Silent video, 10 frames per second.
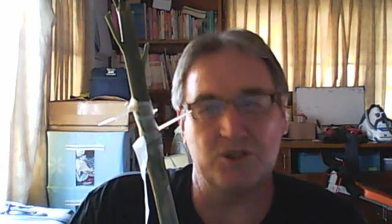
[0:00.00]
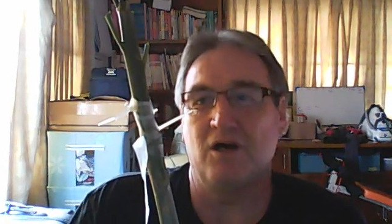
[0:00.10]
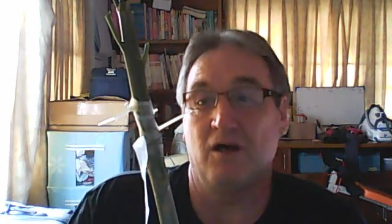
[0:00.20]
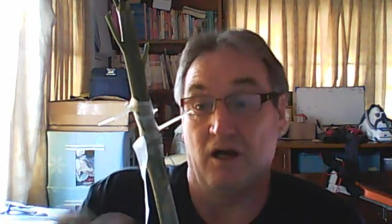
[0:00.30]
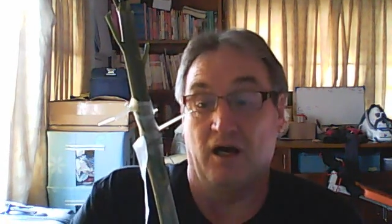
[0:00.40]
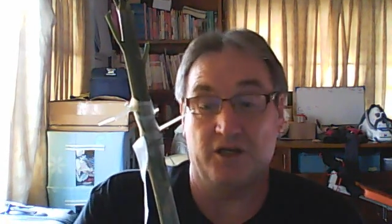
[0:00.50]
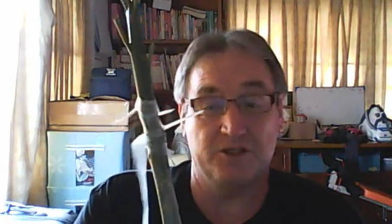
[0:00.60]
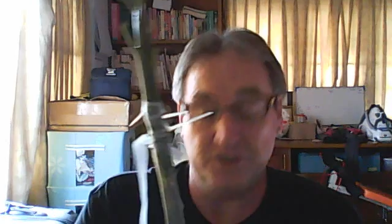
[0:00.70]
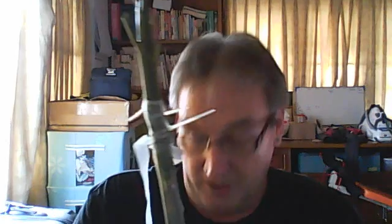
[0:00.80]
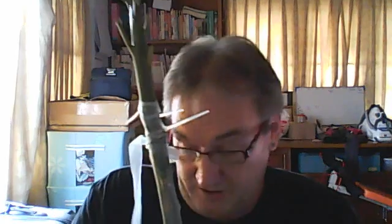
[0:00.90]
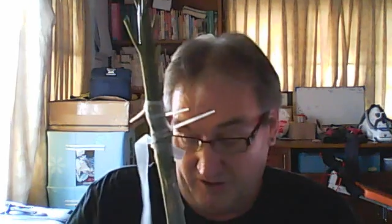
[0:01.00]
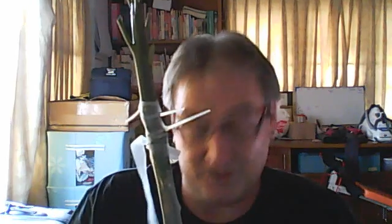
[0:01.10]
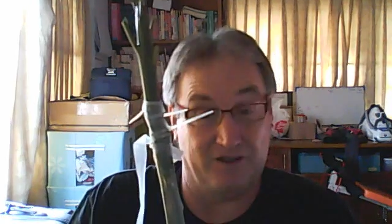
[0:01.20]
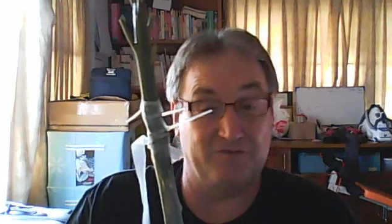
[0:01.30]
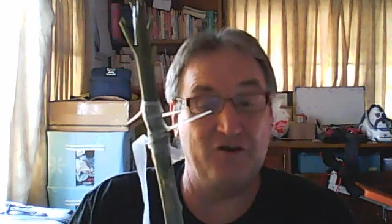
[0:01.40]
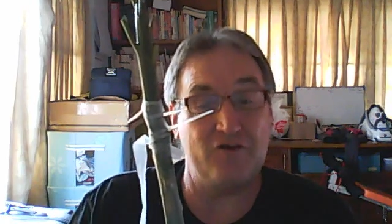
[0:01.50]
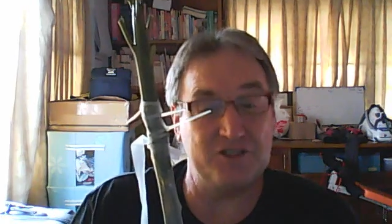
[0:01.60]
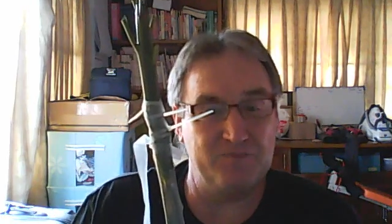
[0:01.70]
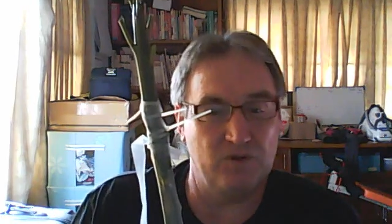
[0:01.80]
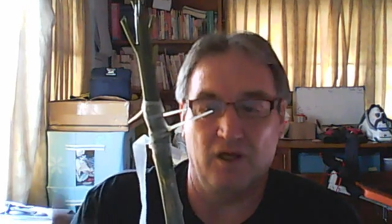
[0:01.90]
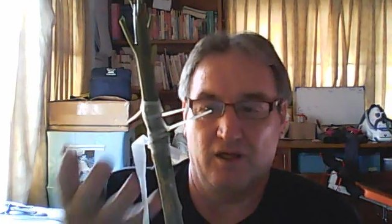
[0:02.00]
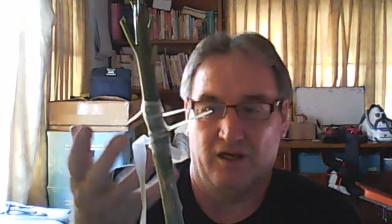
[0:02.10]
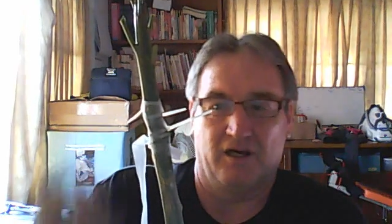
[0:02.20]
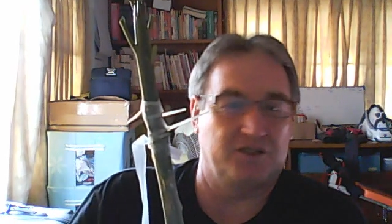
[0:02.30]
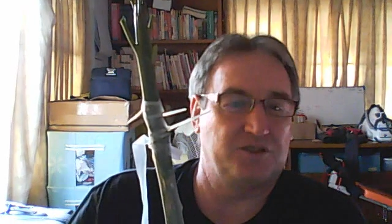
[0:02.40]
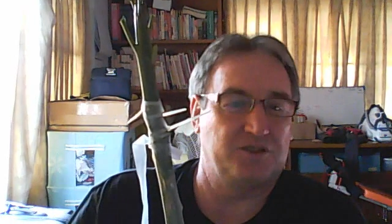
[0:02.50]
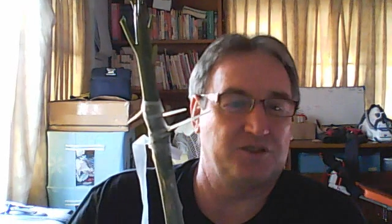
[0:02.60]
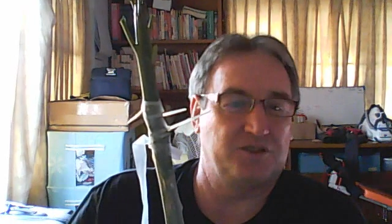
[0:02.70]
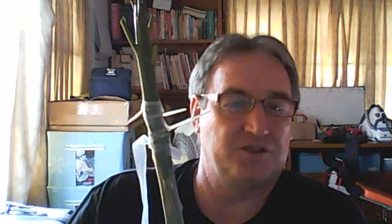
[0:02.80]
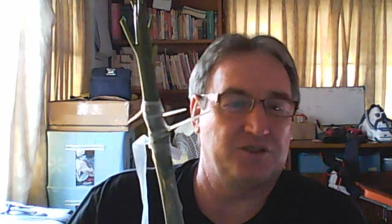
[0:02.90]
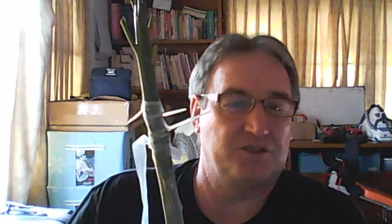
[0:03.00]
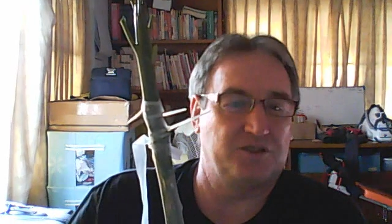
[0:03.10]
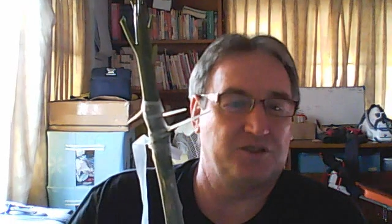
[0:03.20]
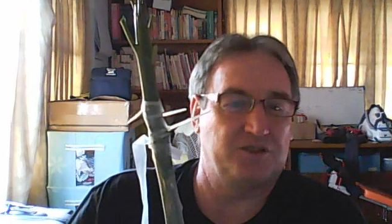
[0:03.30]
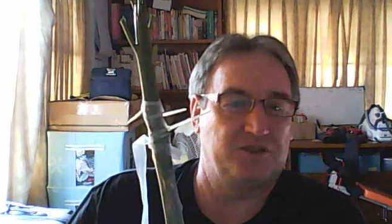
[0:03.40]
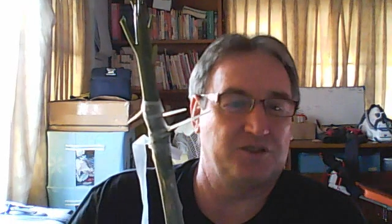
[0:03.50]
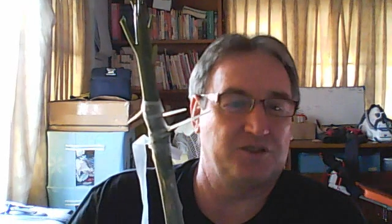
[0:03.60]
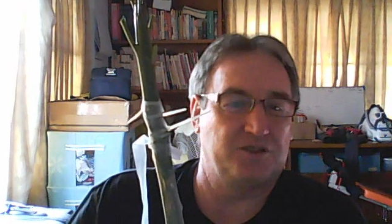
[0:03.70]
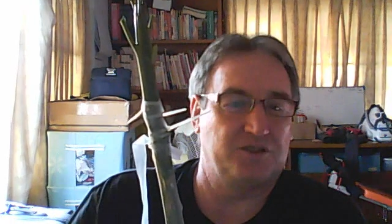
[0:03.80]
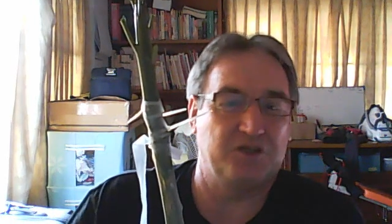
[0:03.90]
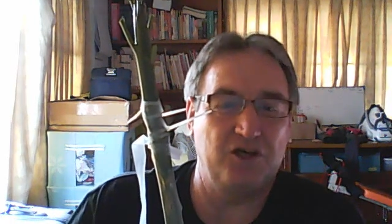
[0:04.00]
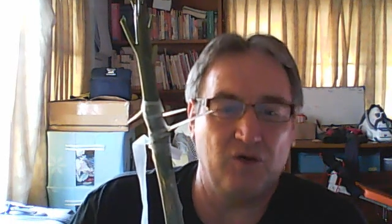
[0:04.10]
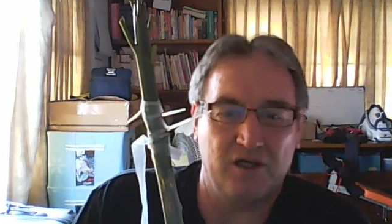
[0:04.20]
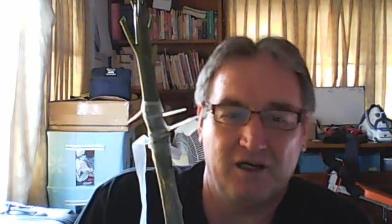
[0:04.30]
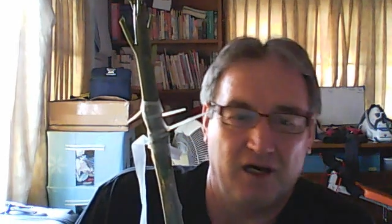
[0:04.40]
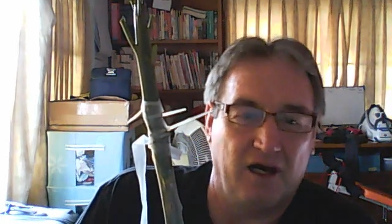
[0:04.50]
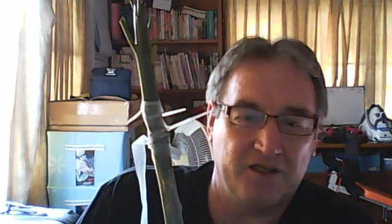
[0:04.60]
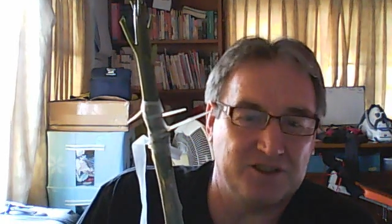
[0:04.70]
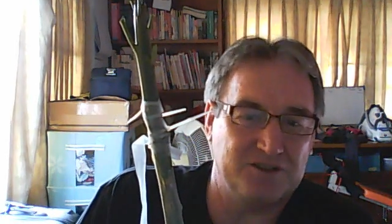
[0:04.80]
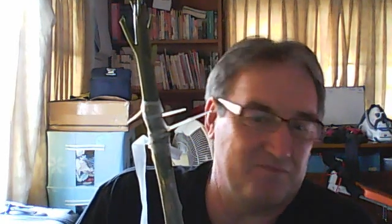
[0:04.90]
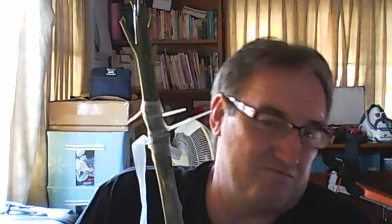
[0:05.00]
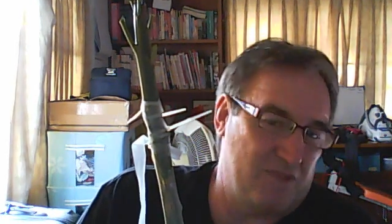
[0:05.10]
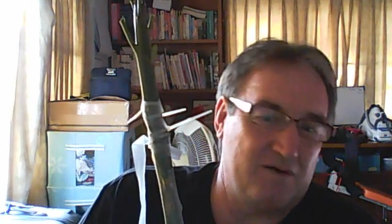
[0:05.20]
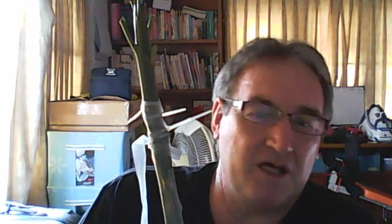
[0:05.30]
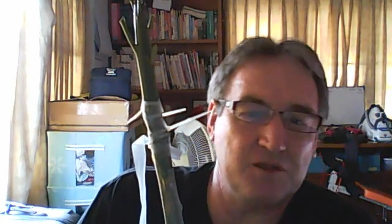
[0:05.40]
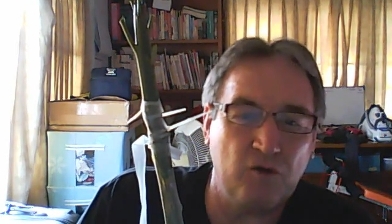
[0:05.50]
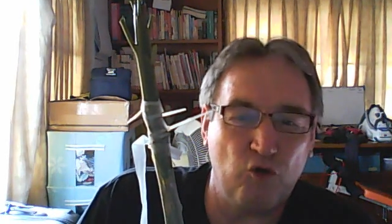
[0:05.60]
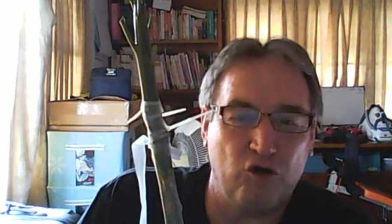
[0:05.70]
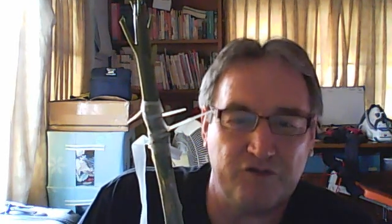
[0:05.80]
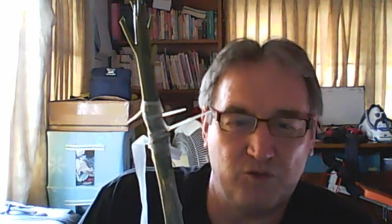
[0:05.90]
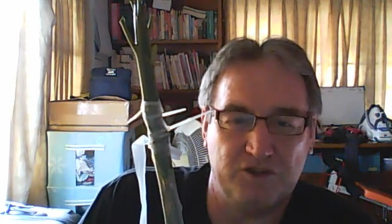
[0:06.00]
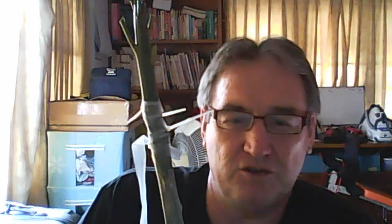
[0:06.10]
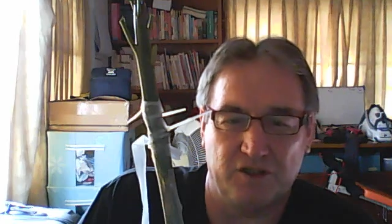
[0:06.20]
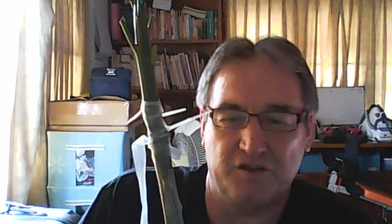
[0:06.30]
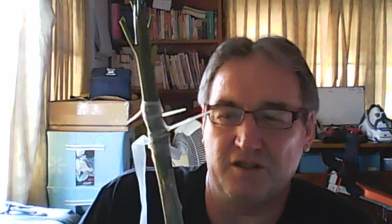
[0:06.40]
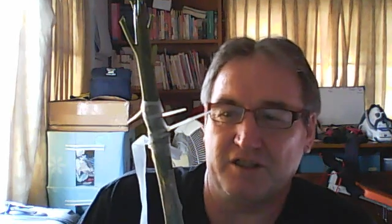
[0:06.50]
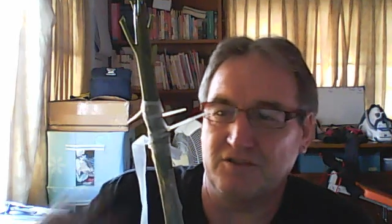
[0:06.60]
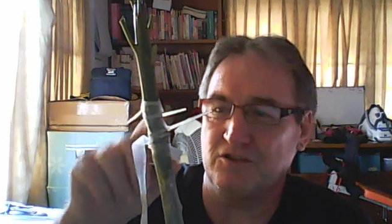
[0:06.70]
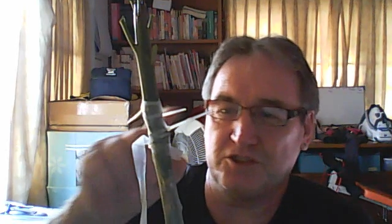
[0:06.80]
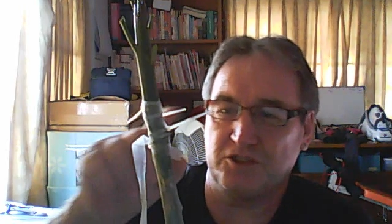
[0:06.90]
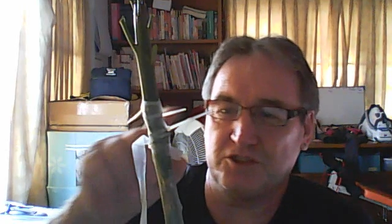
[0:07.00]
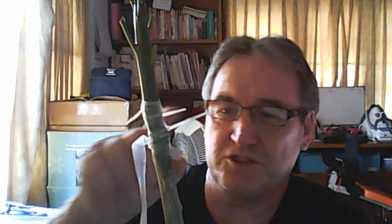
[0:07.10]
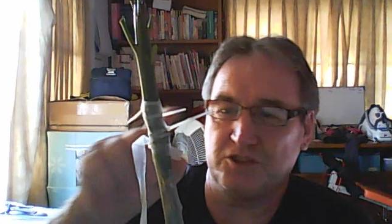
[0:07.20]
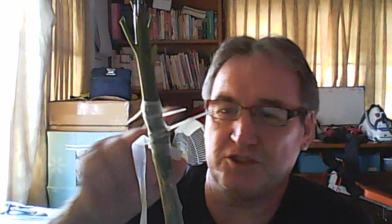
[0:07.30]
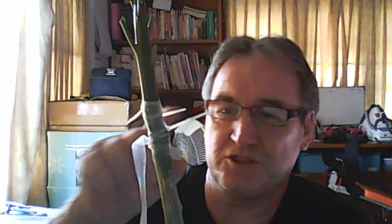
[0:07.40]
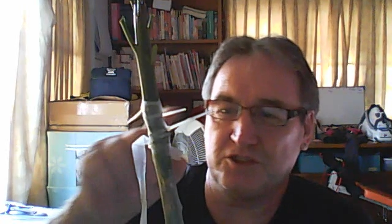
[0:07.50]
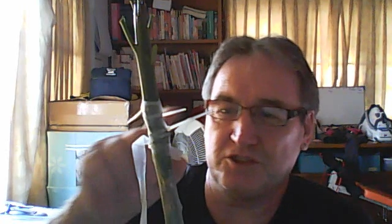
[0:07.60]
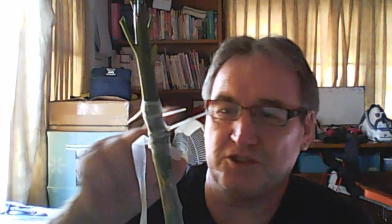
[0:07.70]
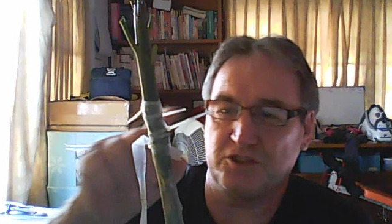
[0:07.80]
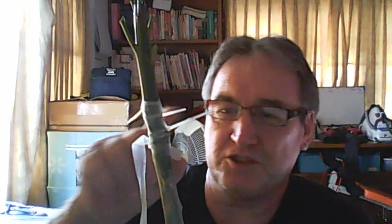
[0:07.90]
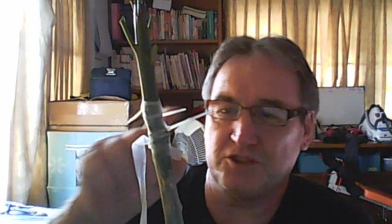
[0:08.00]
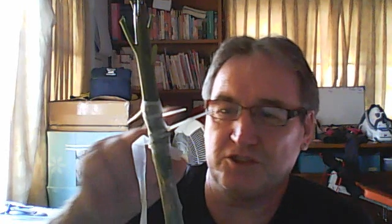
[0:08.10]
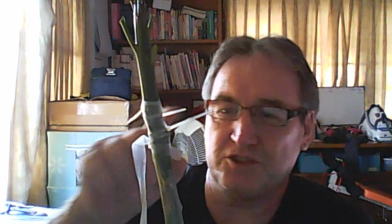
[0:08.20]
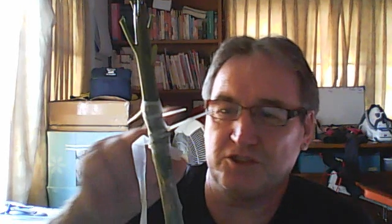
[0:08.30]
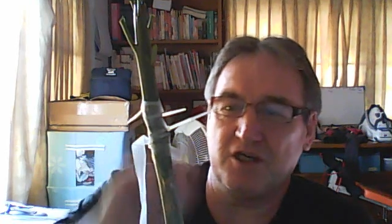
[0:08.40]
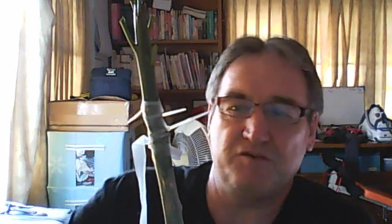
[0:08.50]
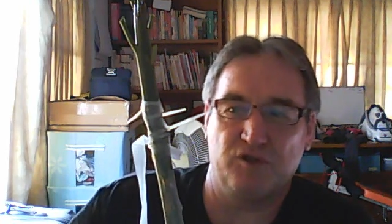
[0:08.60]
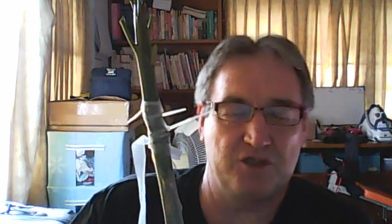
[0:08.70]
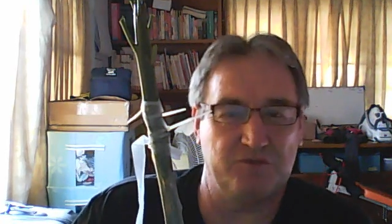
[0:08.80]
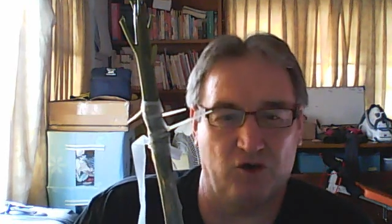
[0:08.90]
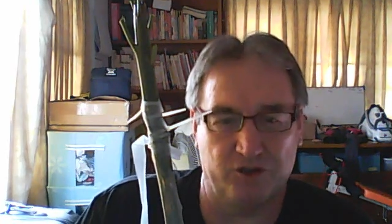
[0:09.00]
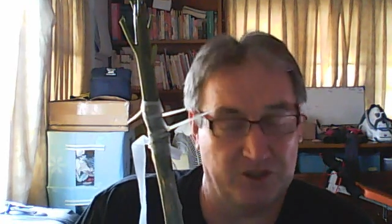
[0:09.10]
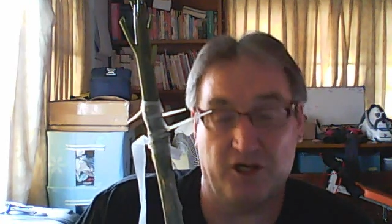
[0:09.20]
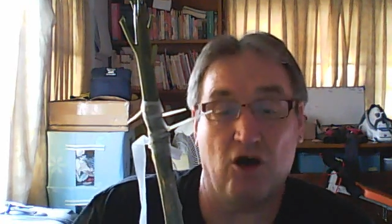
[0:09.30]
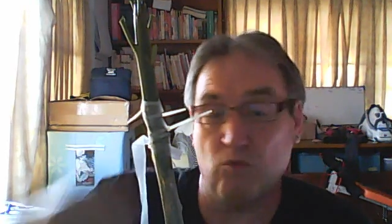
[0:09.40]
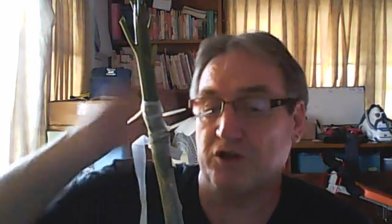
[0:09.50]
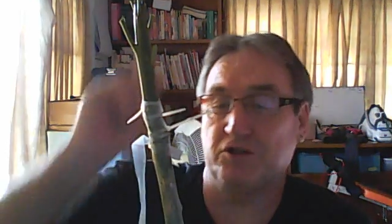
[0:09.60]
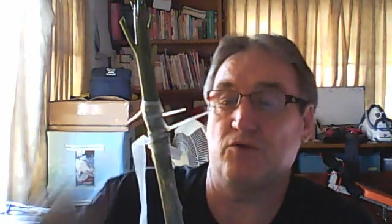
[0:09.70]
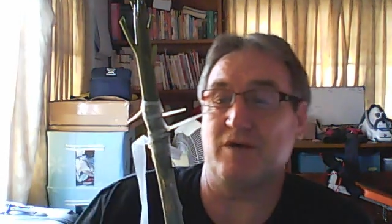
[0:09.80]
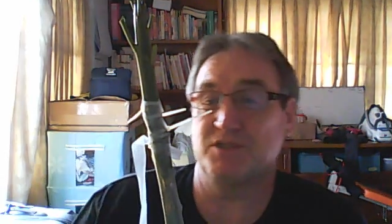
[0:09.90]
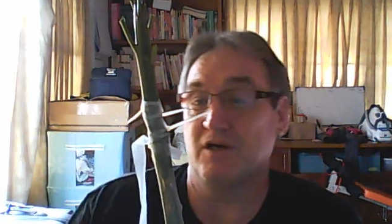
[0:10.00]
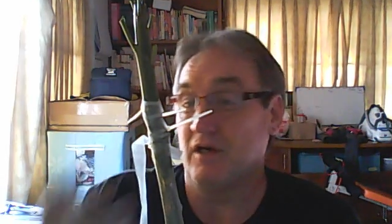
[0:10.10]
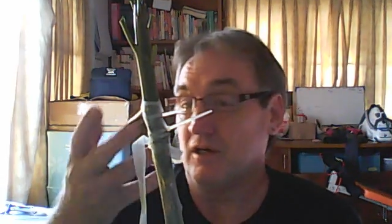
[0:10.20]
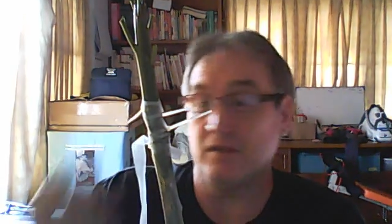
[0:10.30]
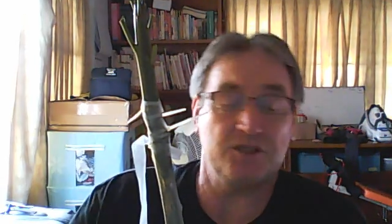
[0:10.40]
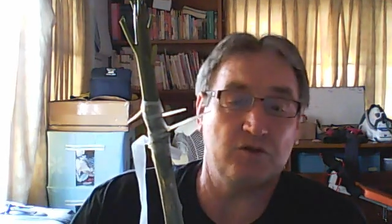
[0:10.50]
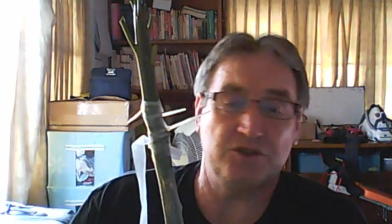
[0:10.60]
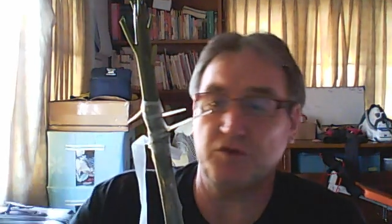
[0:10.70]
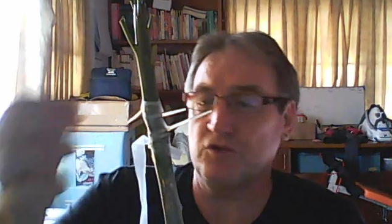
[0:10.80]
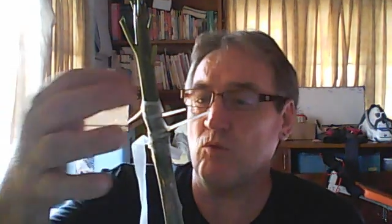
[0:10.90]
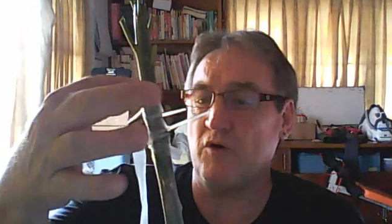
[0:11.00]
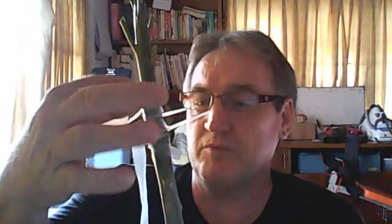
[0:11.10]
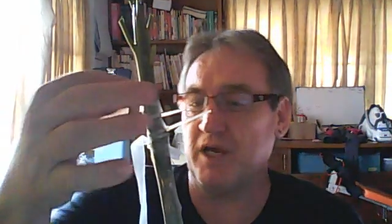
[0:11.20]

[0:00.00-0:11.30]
and it's easy. Like I said, it's very simple, secure, and it adds a lot more confidence when you're doing it. You can do this, you know, if you put those zip ties on, it's going to hold while you do your wraps. And that's all there is to it. You're